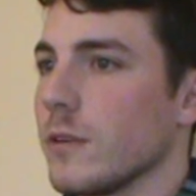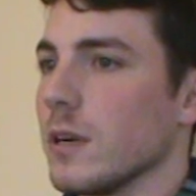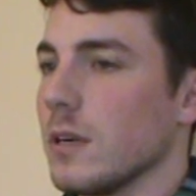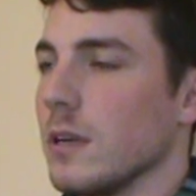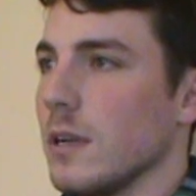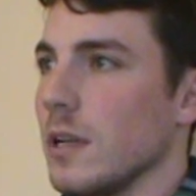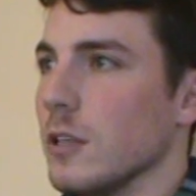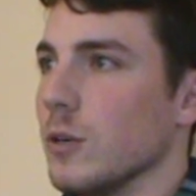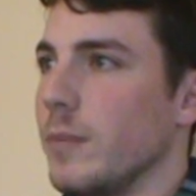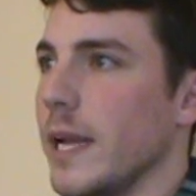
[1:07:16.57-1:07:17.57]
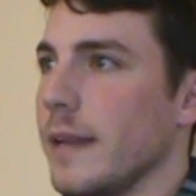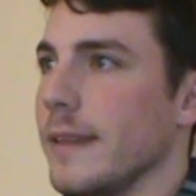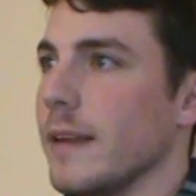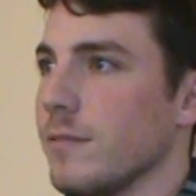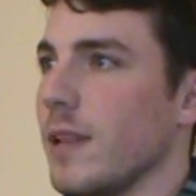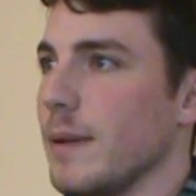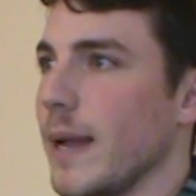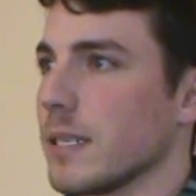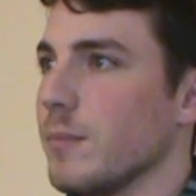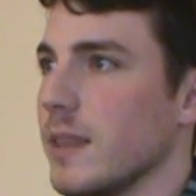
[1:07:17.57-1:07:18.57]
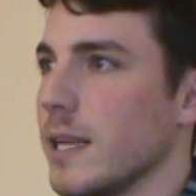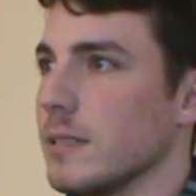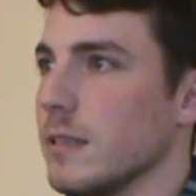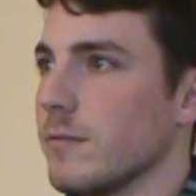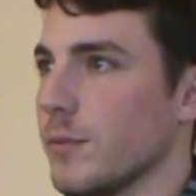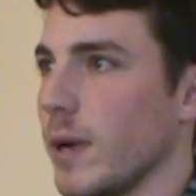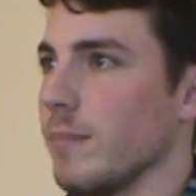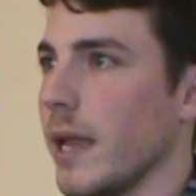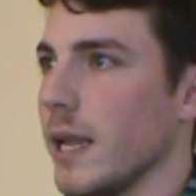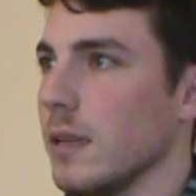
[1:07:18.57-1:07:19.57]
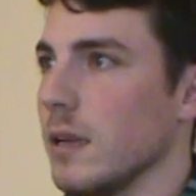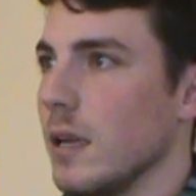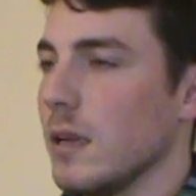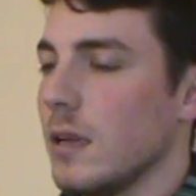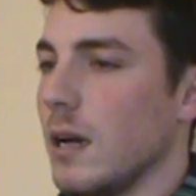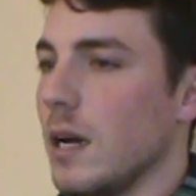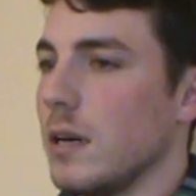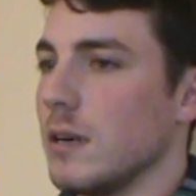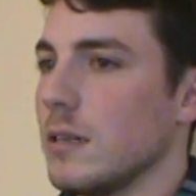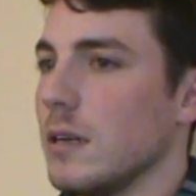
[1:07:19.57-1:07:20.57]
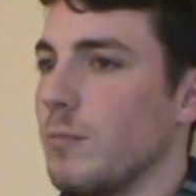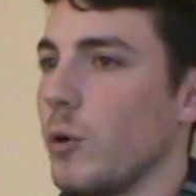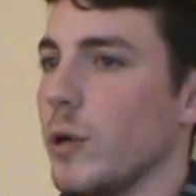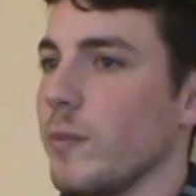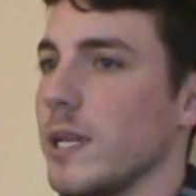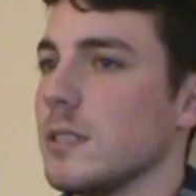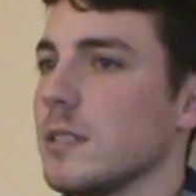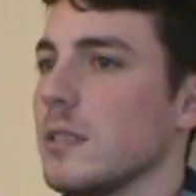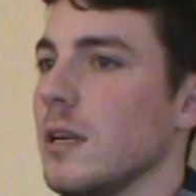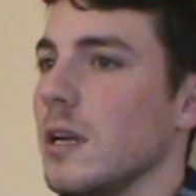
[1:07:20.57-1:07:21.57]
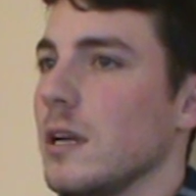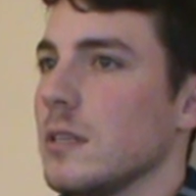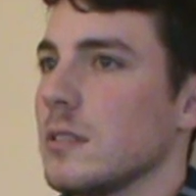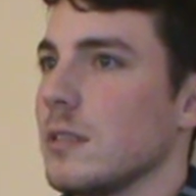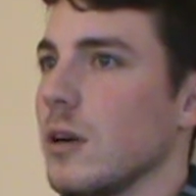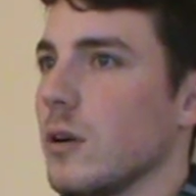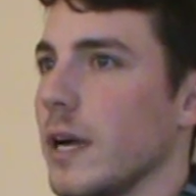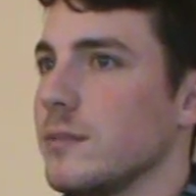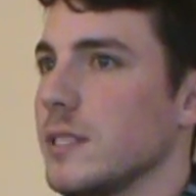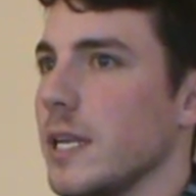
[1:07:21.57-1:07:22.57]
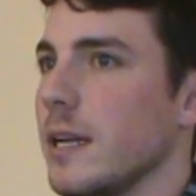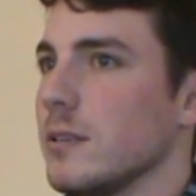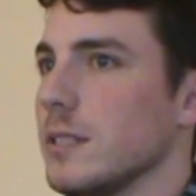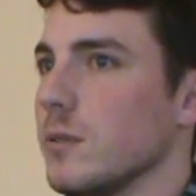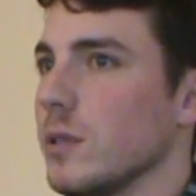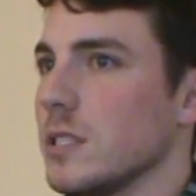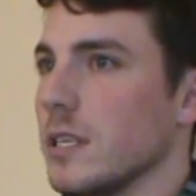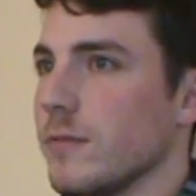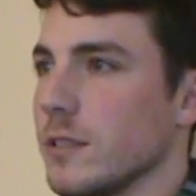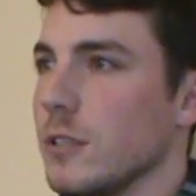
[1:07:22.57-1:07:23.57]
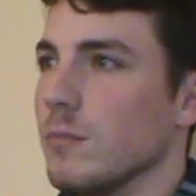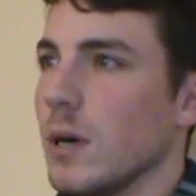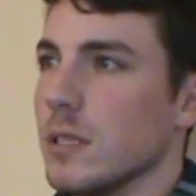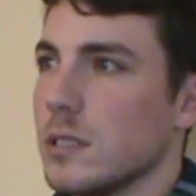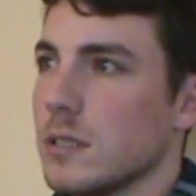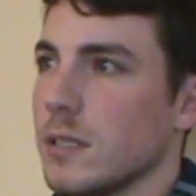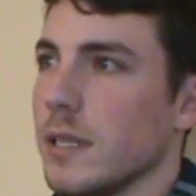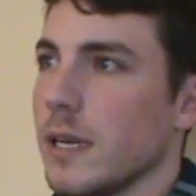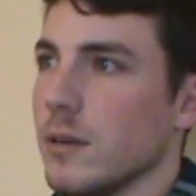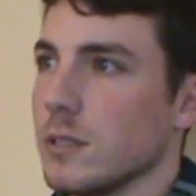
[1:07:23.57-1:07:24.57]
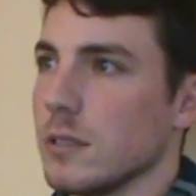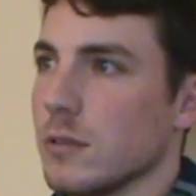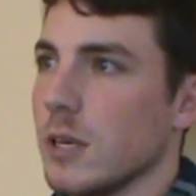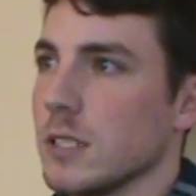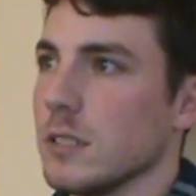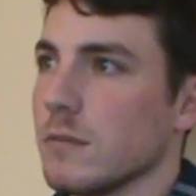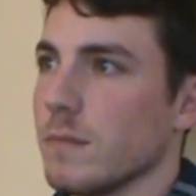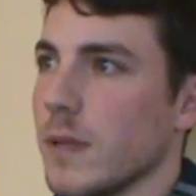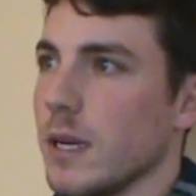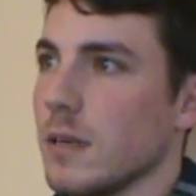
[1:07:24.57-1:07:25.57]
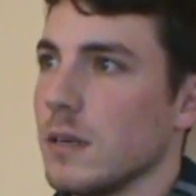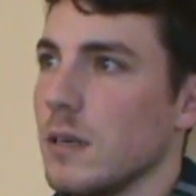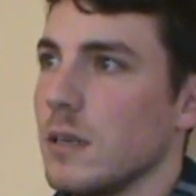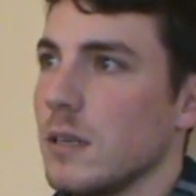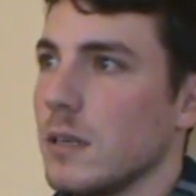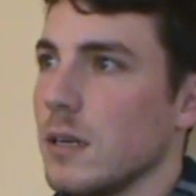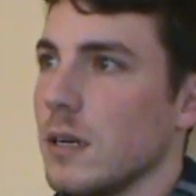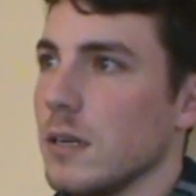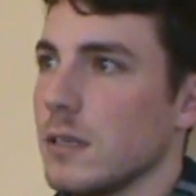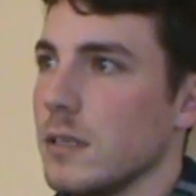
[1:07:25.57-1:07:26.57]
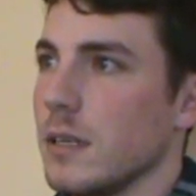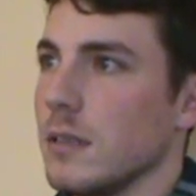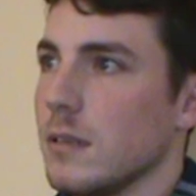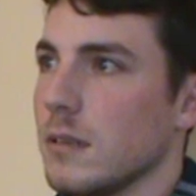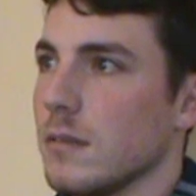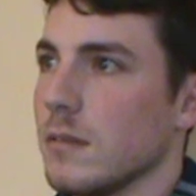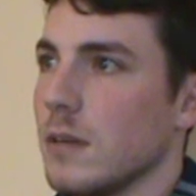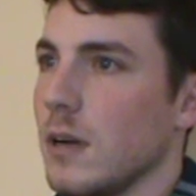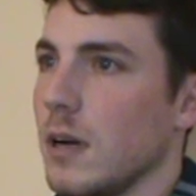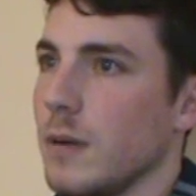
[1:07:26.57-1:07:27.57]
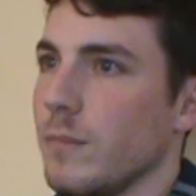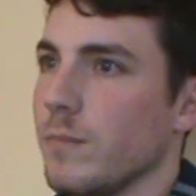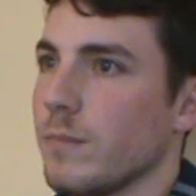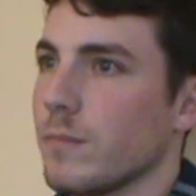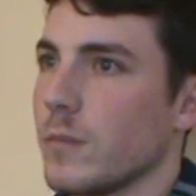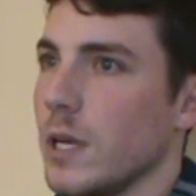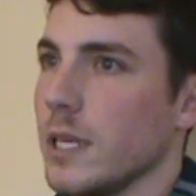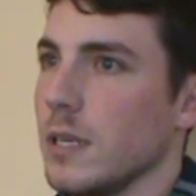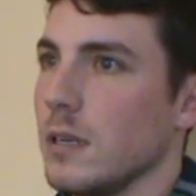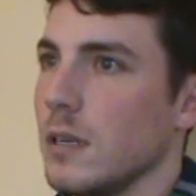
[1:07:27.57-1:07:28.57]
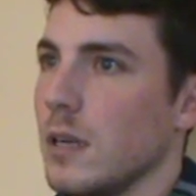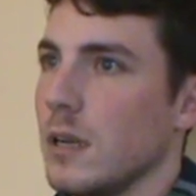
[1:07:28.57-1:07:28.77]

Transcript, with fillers: for a, a, little bit and then fly back to Bethesda for my main uh, appointments. So I'd say I was in a wheelchair for two months, and then I was in crutches from there. Uh, and then um, probably